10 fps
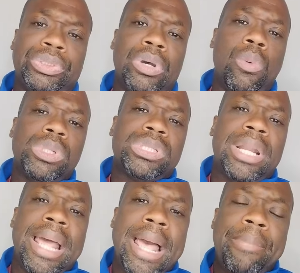So what's
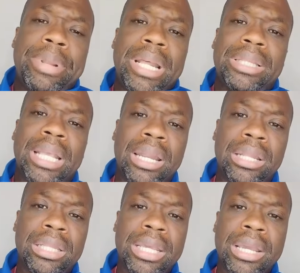going to happen at the
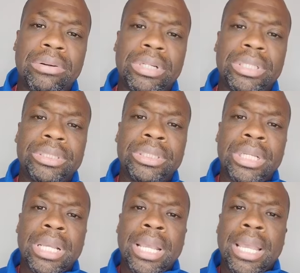end of the year is
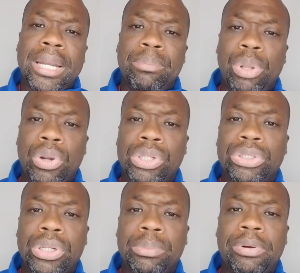an employer
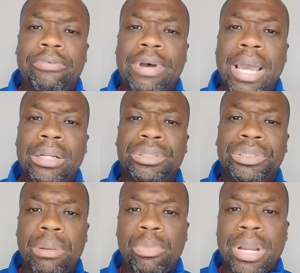is going to provide a
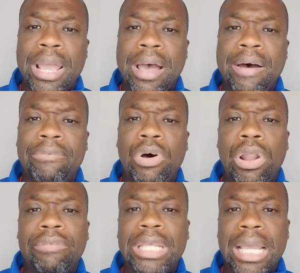summary of
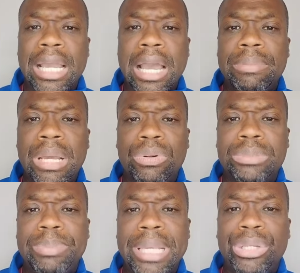all the income that
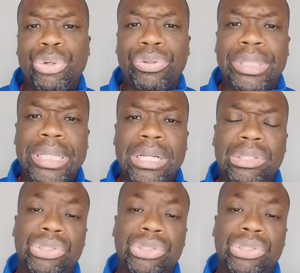was made during the year.